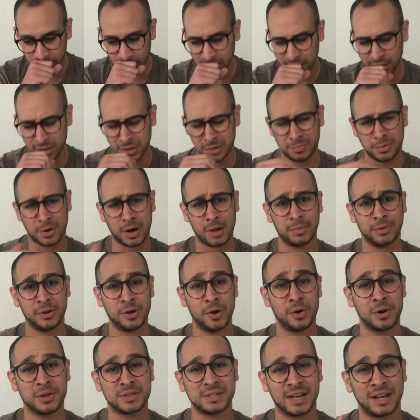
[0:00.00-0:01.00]
And you probably
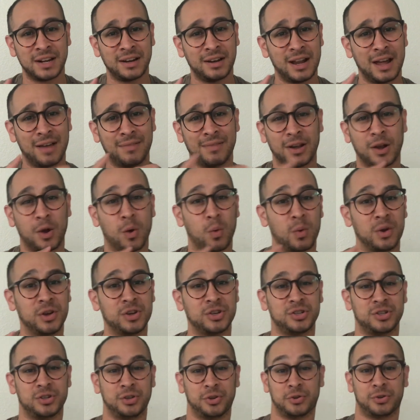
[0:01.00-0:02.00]
noticed I didn't have like a
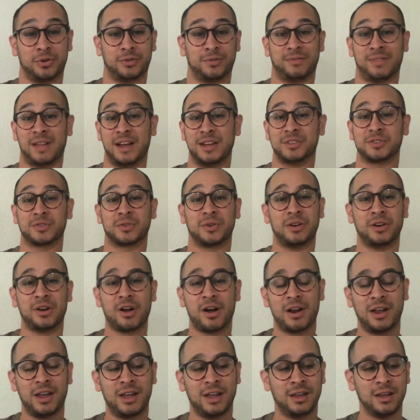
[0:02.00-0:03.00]
windshield or a fly screen
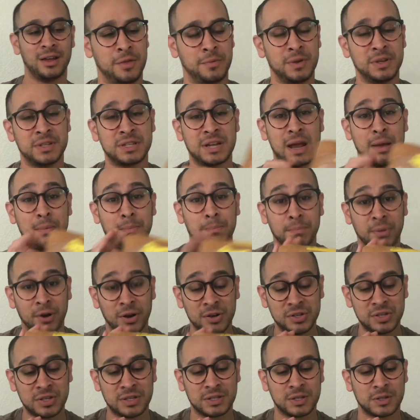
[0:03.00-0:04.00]
on it. The reason I
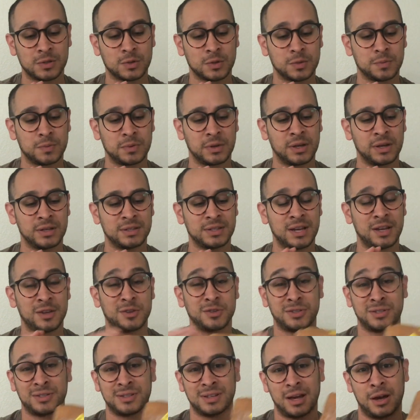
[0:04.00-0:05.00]
purchased this was because I
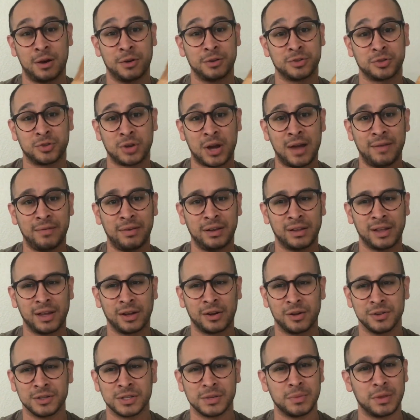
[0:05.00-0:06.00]
was driving
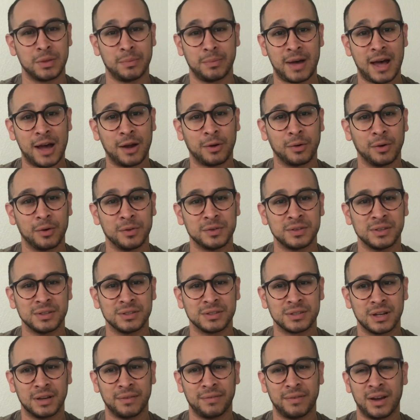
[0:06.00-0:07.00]
like on some of the back roads
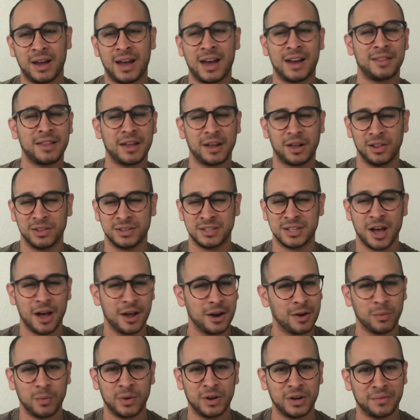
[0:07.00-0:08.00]
and stuff. I had like a
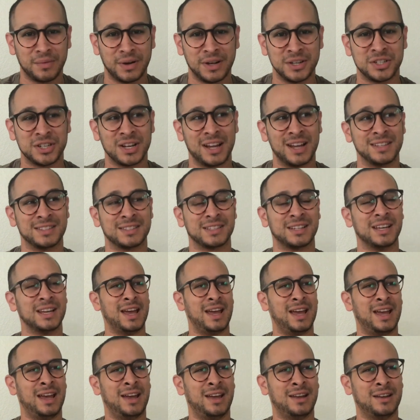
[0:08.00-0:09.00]
ton of wind on my chest,
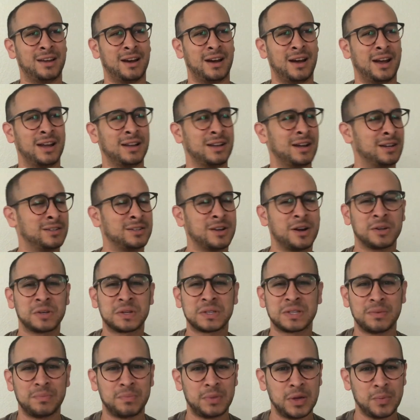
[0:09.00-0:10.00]
and I talked
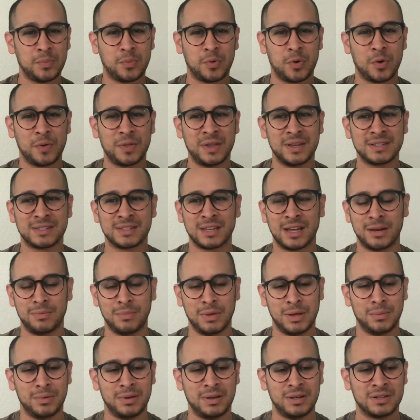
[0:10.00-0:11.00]
to some people and they said
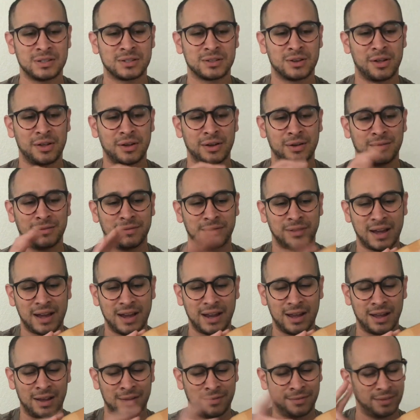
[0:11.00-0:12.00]
maybe installing a
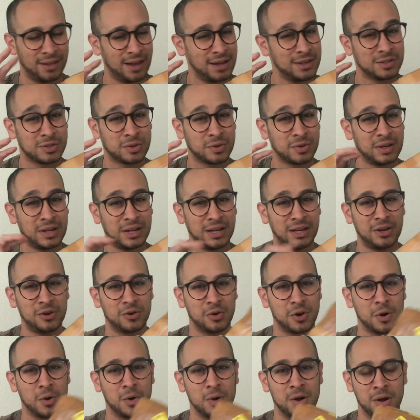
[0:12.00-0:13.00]
fly screen
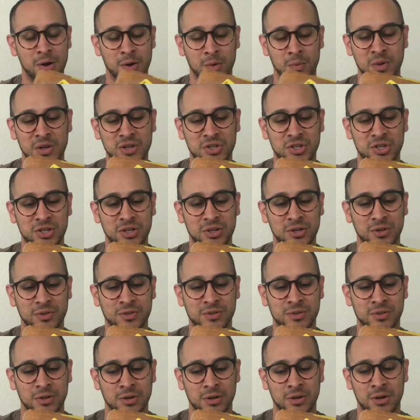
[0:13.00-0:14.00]
or a
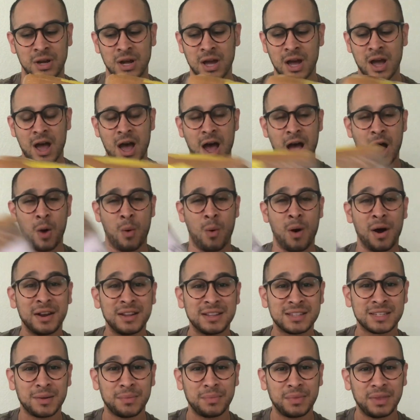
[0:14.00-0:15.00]
windshield. So I
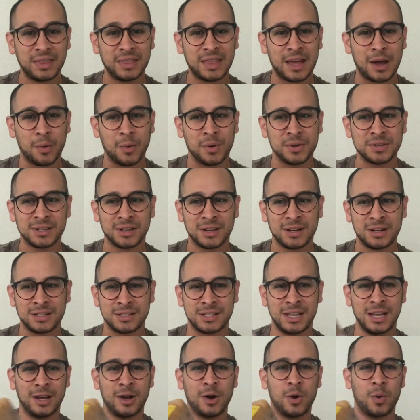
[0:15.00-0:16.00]
wanted something that wasn't going
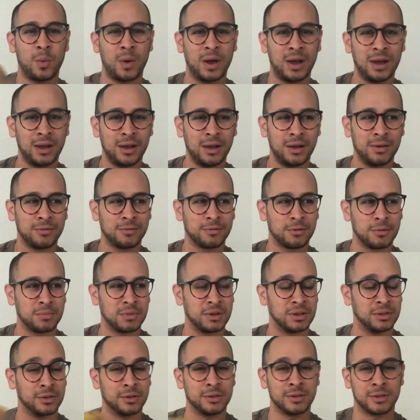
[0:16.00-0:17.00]
to take away from
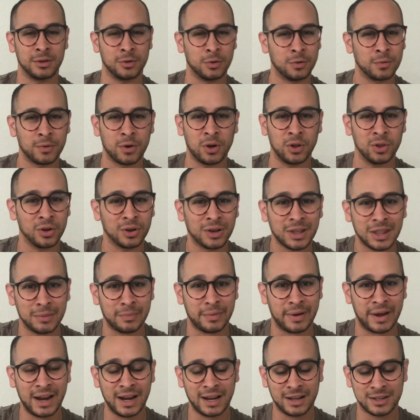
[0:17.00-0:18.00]
the overall look of the
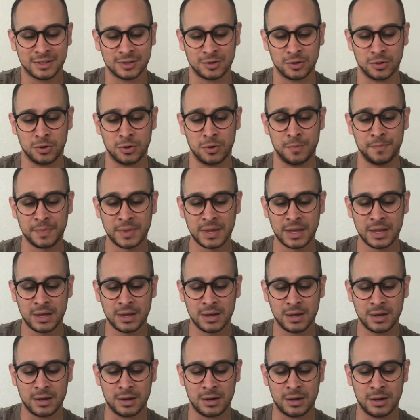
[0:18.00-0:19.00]
bike. So
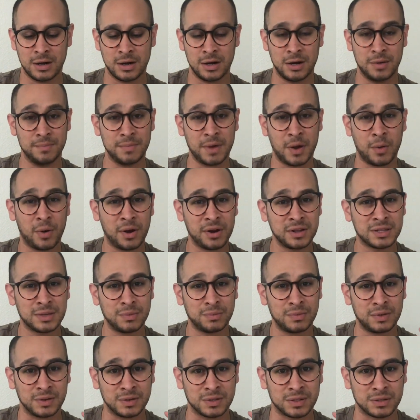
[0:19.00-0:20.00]
I wanted
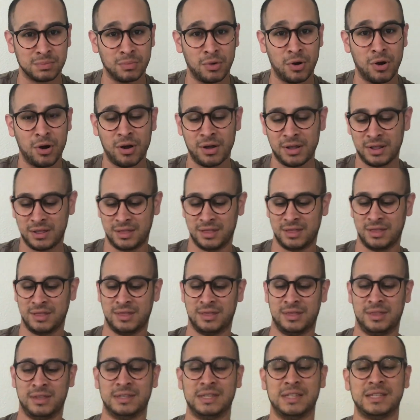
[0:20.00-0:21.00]
something small, and
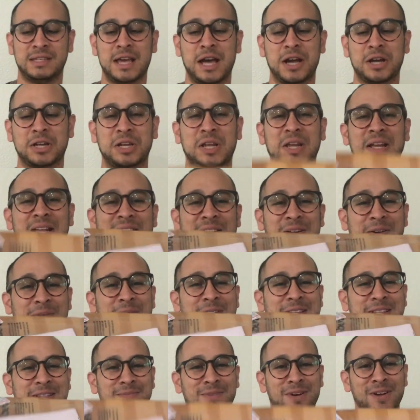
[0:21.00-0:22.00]
this is actually a little
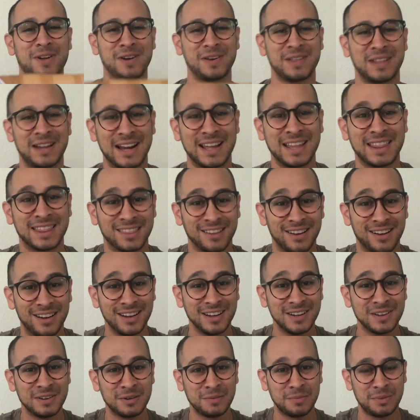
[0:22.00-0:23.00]
bit smaller than I
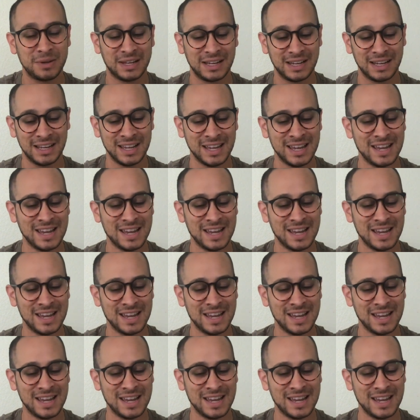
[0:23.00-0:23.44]
thought it would be.